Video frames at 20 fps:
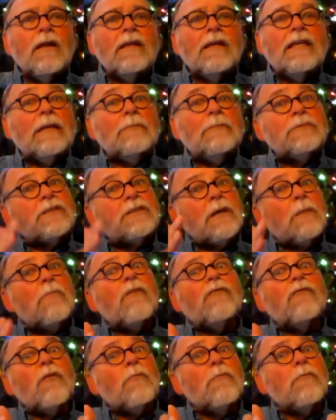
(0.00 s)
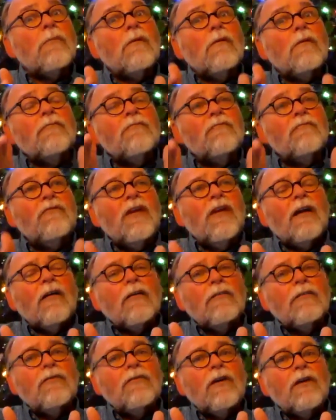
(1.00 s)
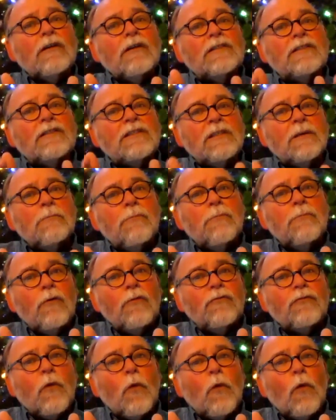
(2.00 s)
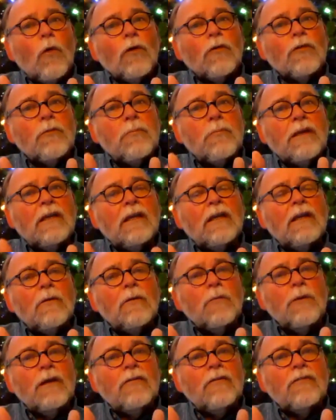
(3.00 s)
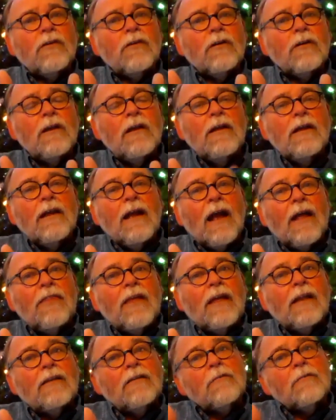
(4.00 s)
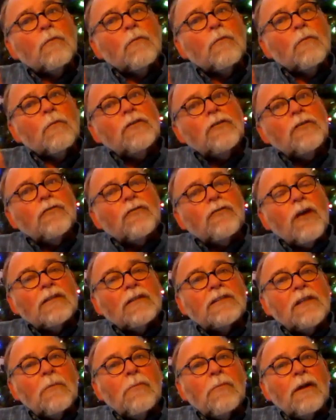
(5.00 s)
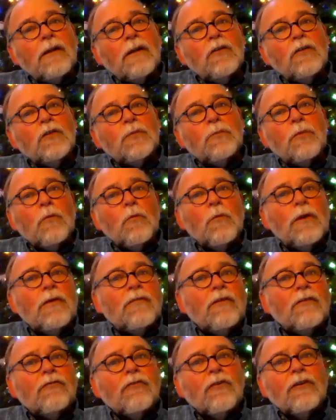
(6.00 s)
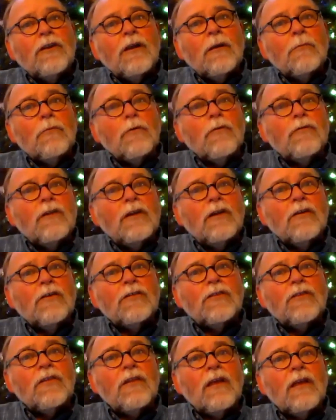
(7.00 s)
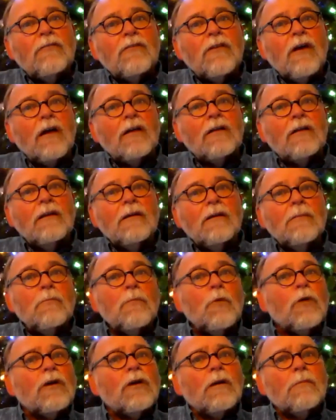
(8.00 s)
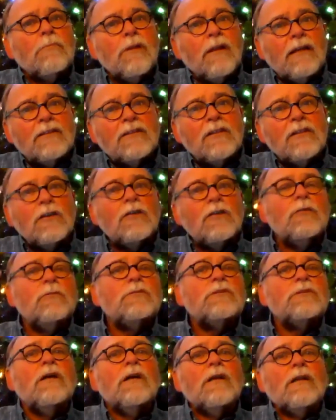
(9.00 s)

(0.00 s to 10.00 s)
Keep some of them very, very simple for the beginning weaver. And then when you've got somebody who's been weaving for a number of years and they've got more complex looms,